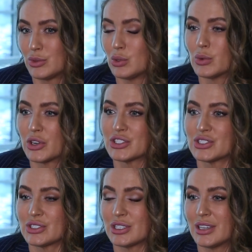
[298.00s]

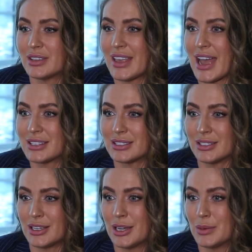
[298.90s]
towards
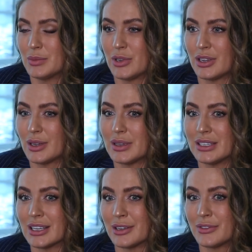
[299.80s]
that
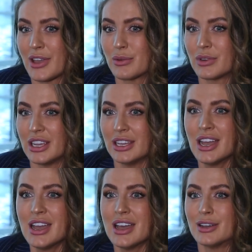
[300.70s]
in a very
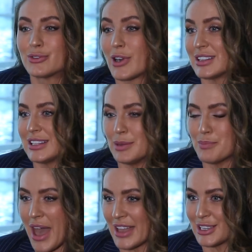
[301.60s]
friendly
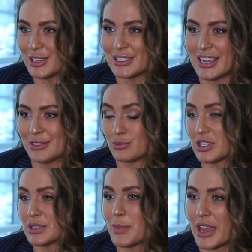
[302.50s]
manner and
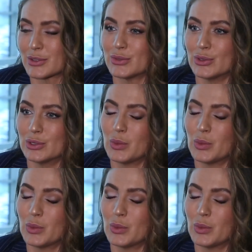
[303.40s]
respectful